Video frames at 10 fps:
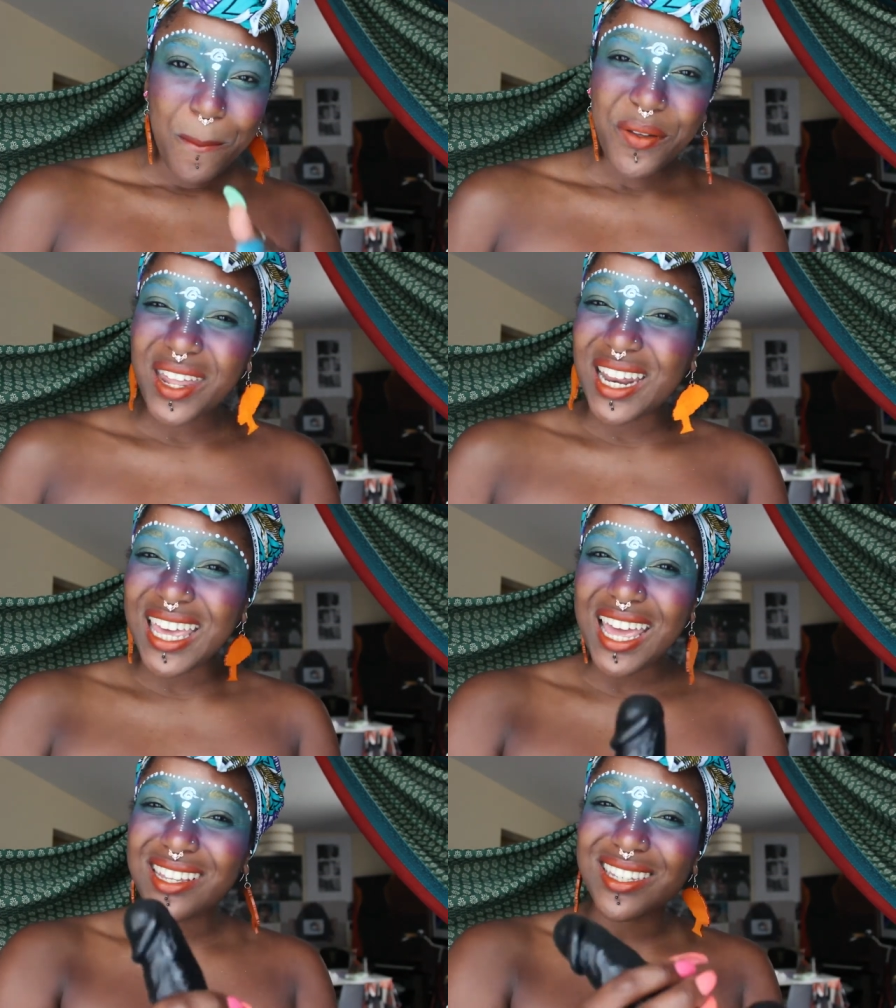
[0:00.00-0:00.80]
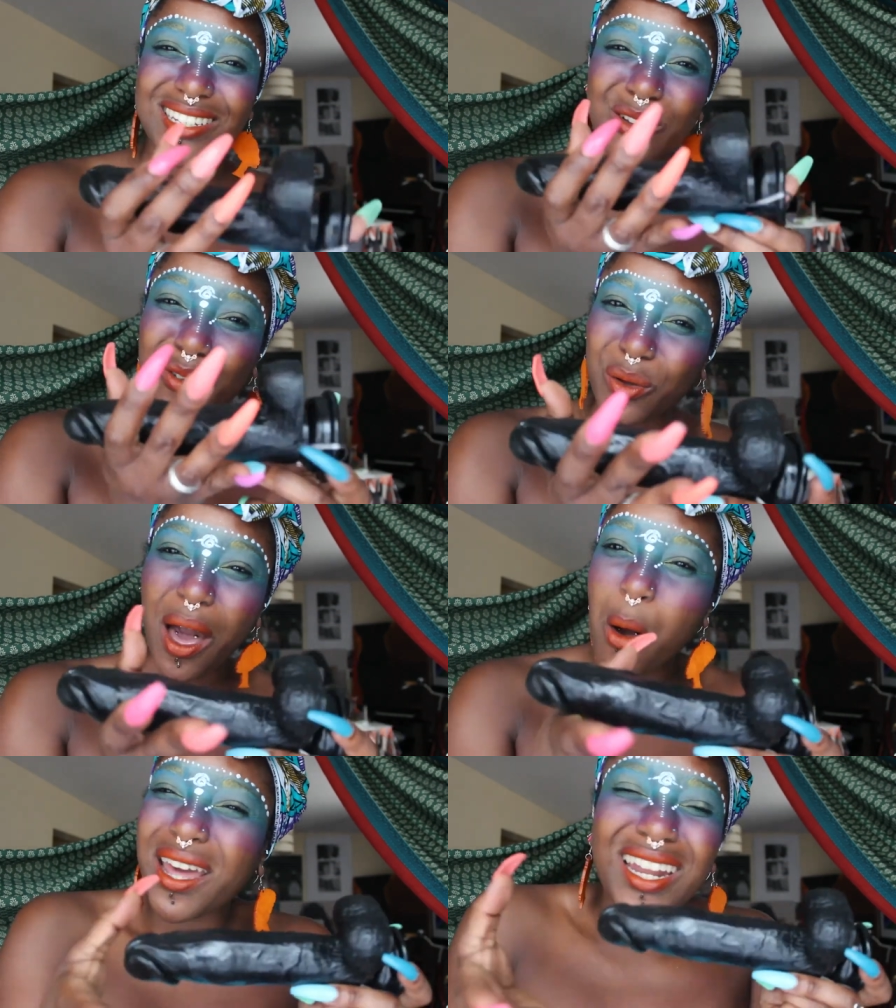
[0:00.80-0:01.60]
But then again, it's a dildo.
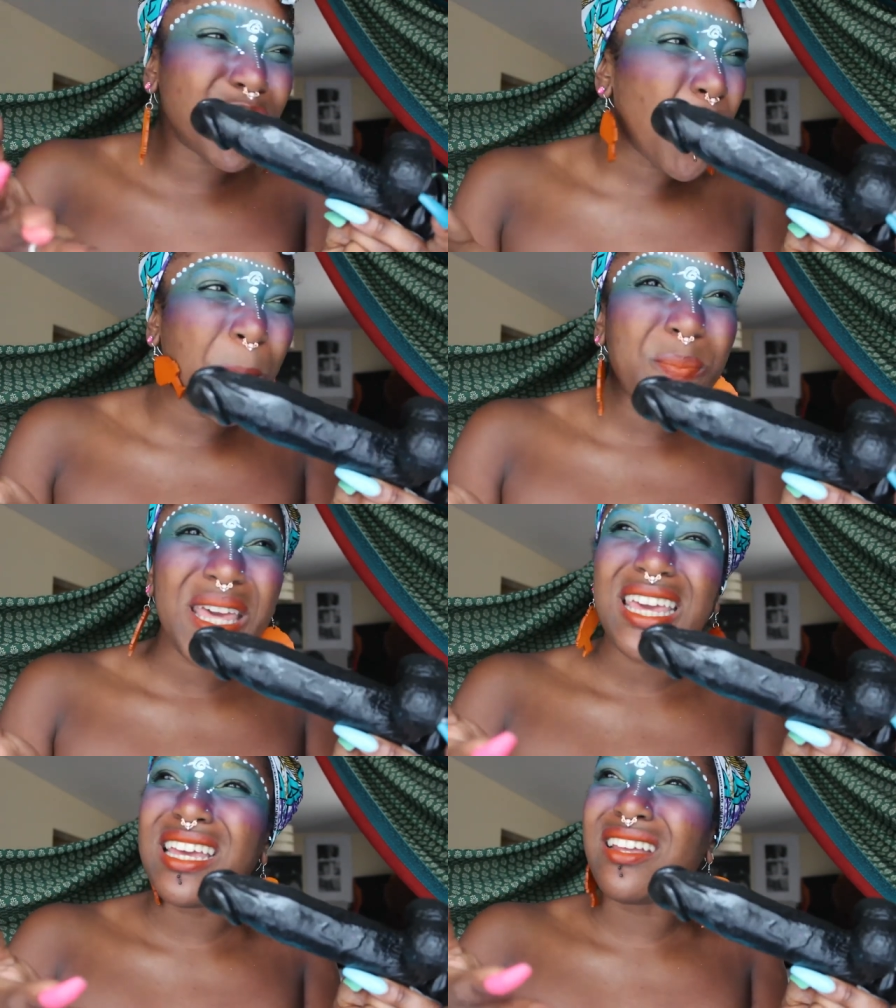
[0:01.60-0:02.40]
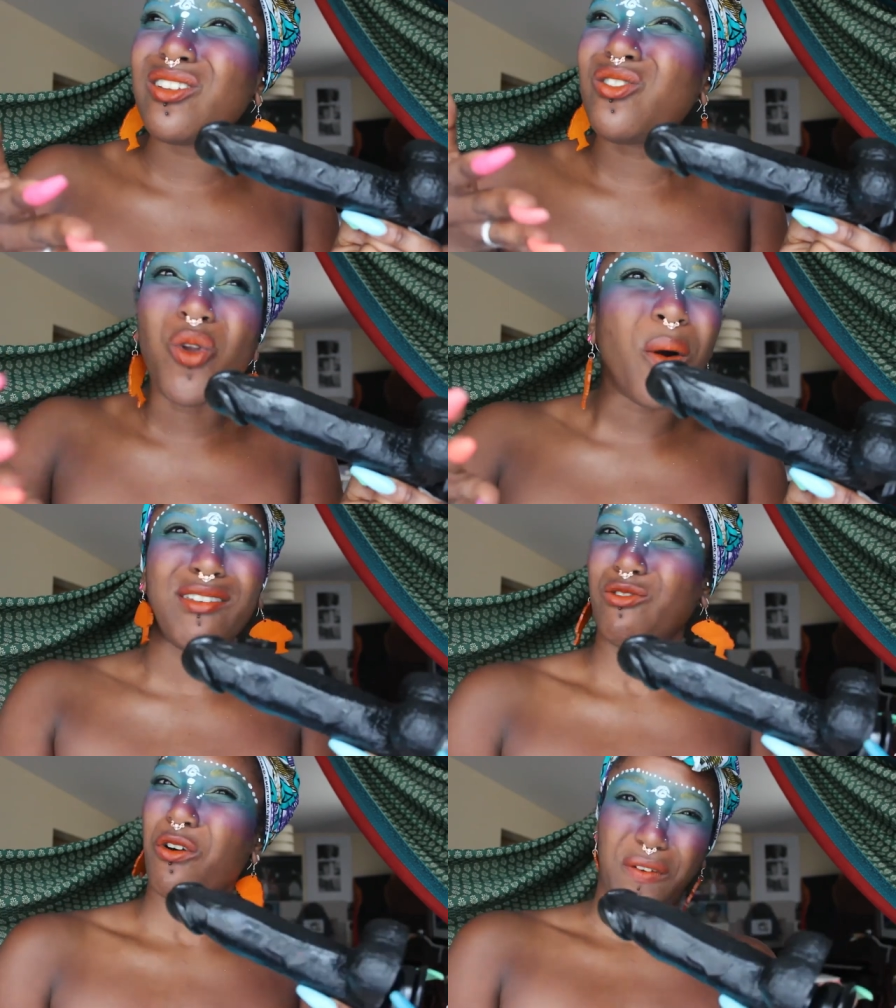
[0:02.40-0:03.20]
How can it not be not
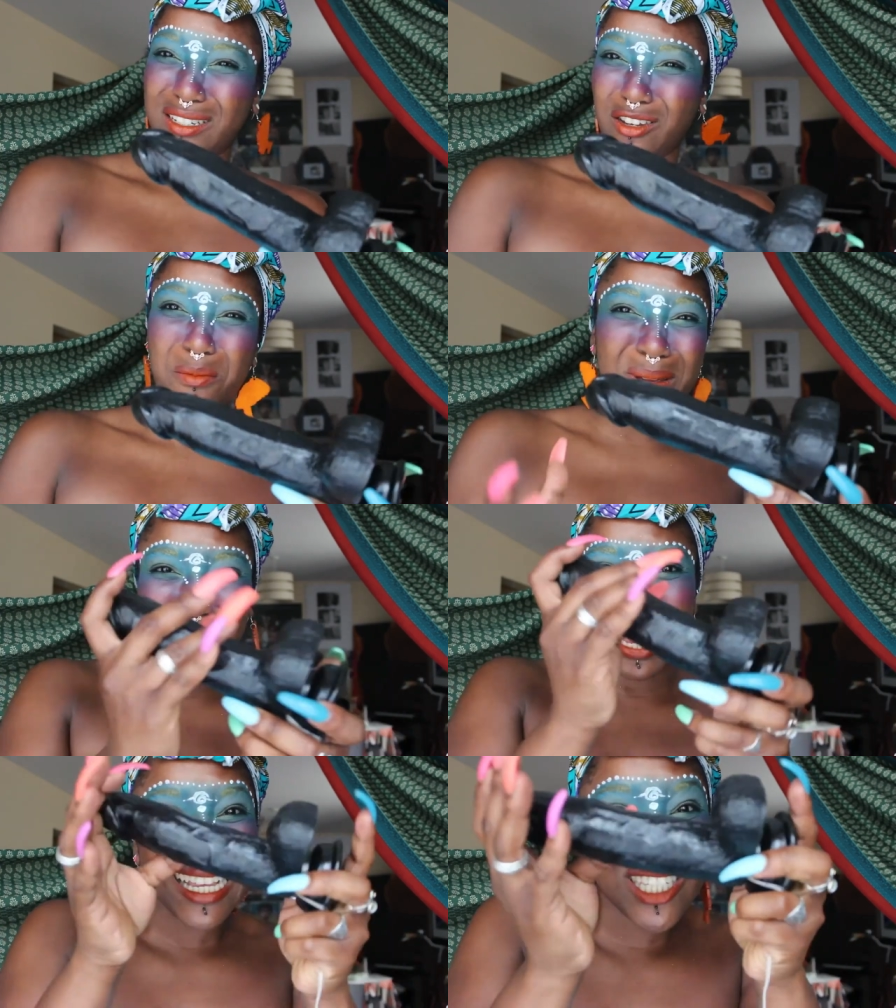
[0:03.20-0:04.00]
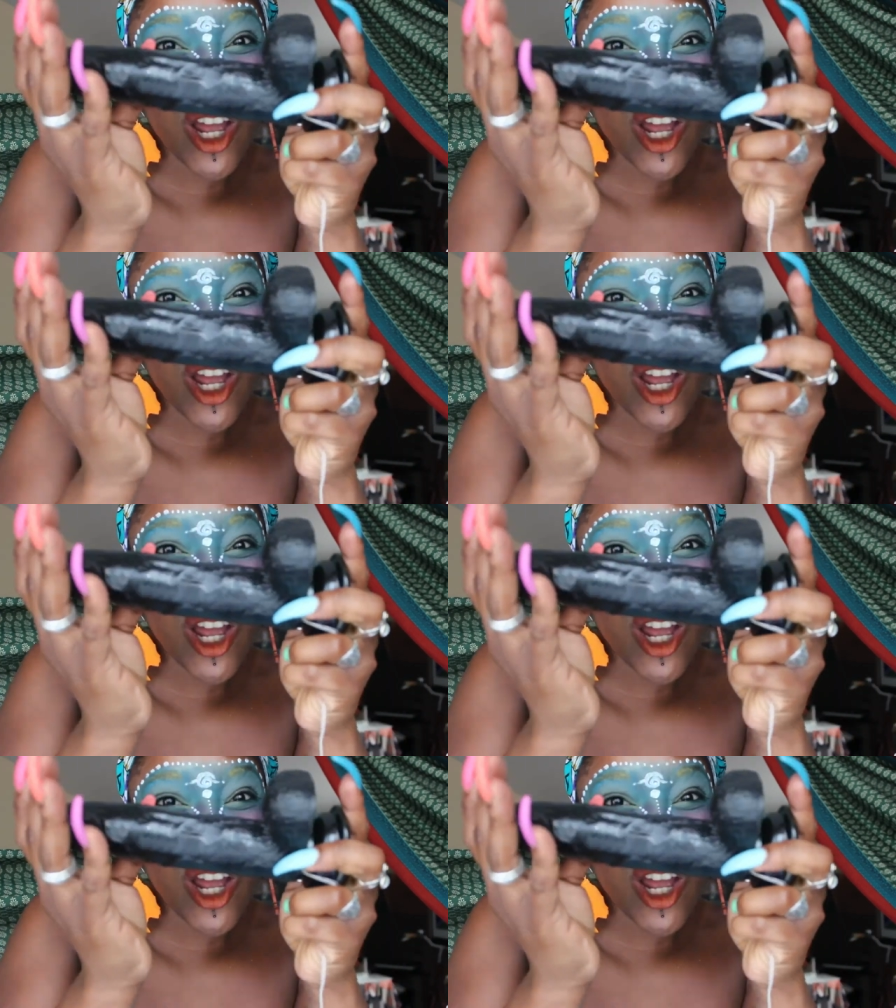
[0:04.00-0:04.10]
in your face? Do you know I mean? Like, it's